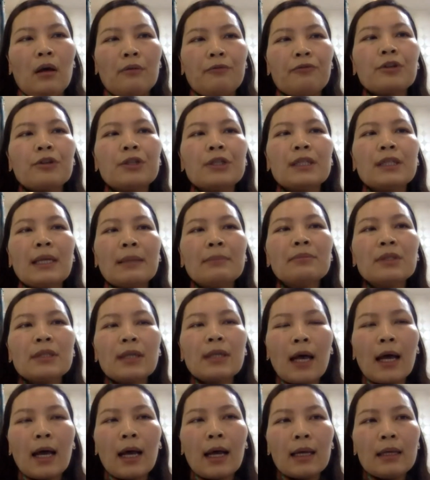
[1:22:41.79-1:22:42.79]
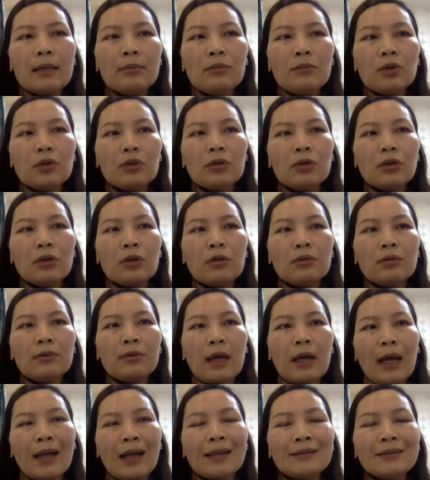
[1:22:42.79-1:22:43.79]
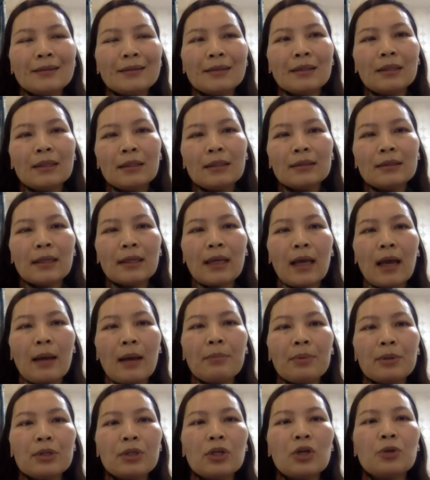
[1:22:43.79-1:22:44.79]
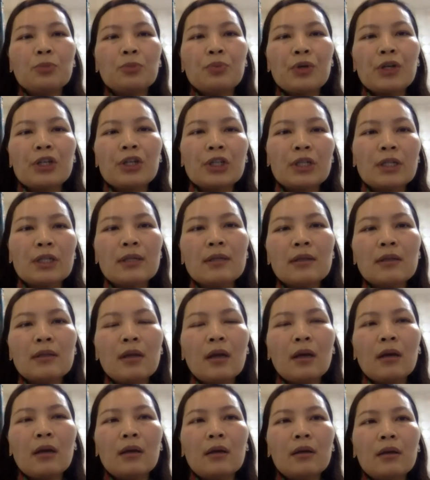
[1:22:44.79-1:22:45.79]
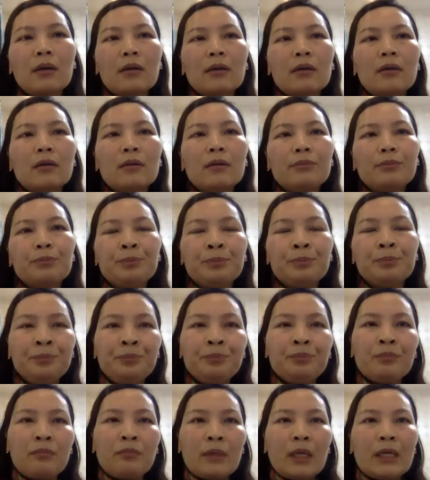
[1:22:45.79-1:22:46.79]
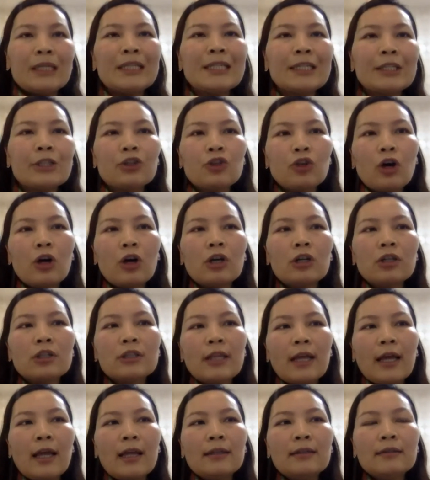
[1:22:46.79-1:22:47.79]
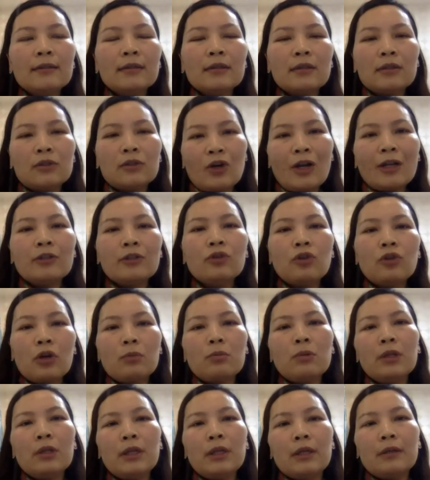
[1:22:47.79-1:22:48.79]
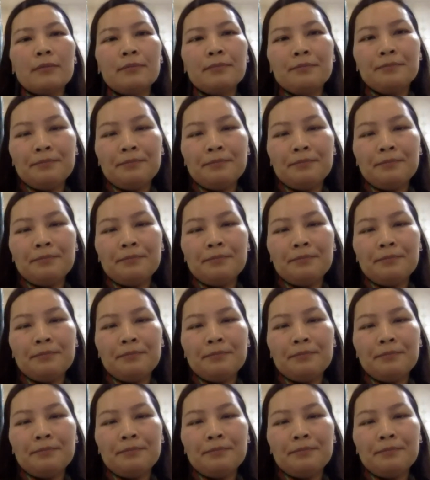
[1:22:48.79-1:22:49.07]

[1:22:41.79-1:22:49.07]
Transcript: for some time, until the company operation restored and run normally.